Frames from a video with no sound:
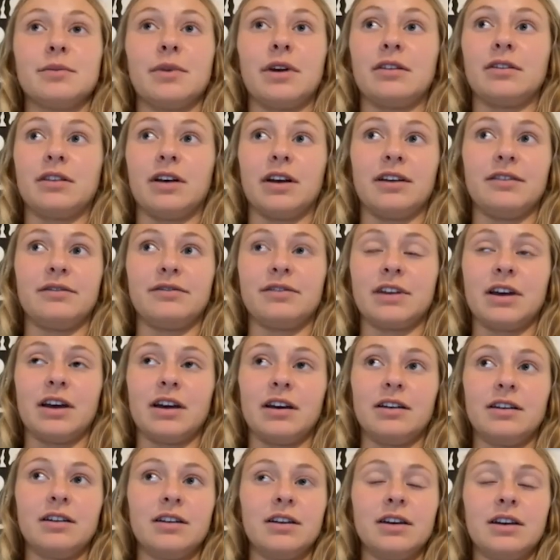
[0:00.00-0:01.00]
my life
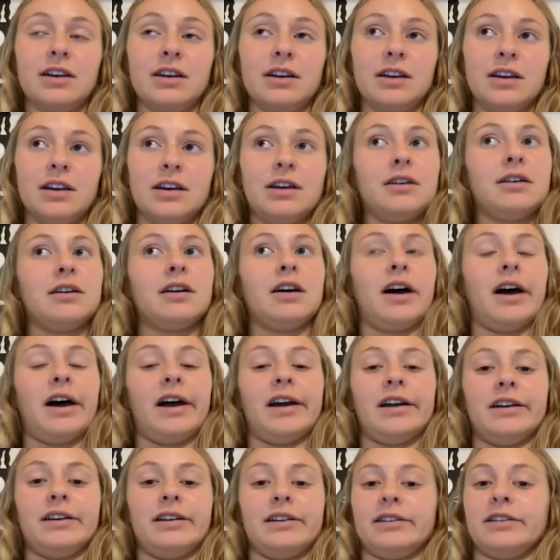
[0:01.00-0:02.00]
that
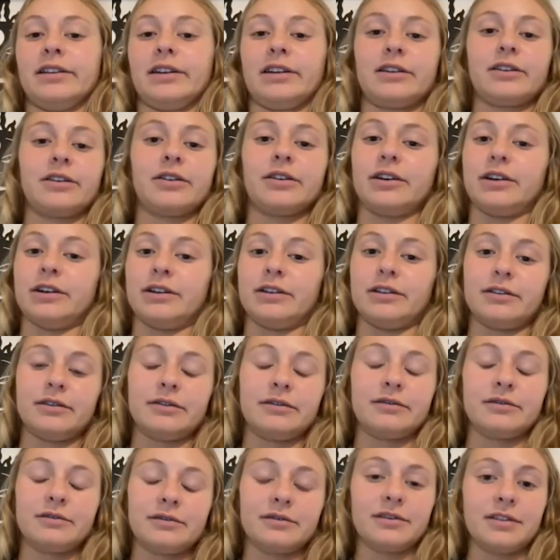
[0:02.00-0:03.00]
I
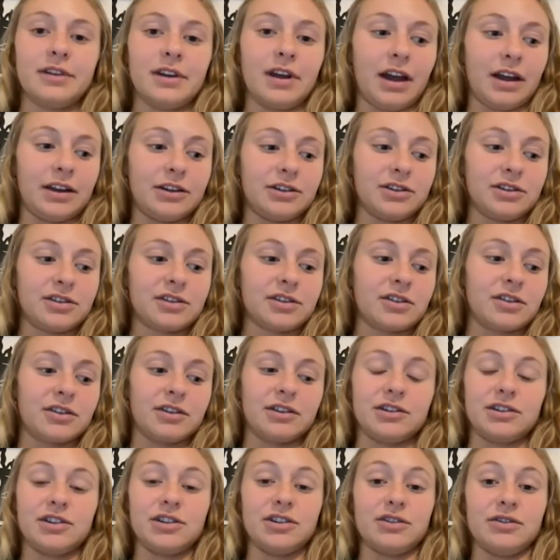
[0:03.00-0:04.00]
just
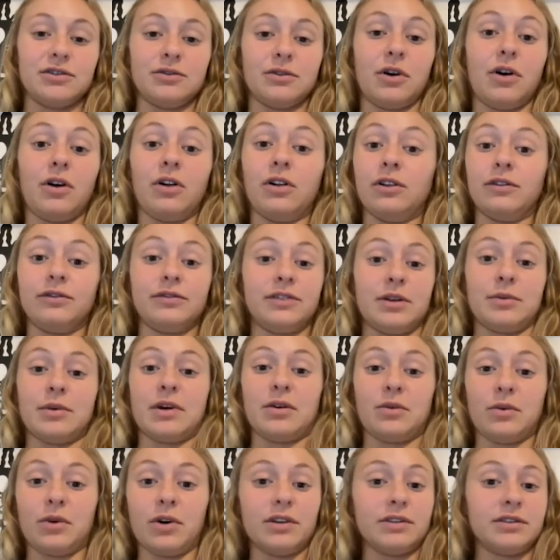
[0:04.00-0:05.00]
couldn't do all of them
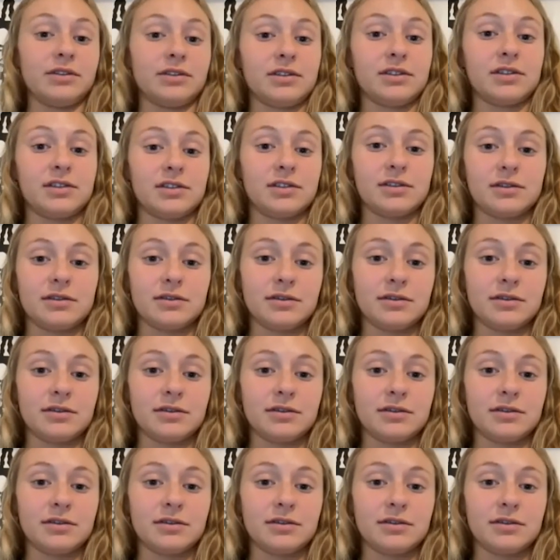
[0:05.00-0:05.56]
at once.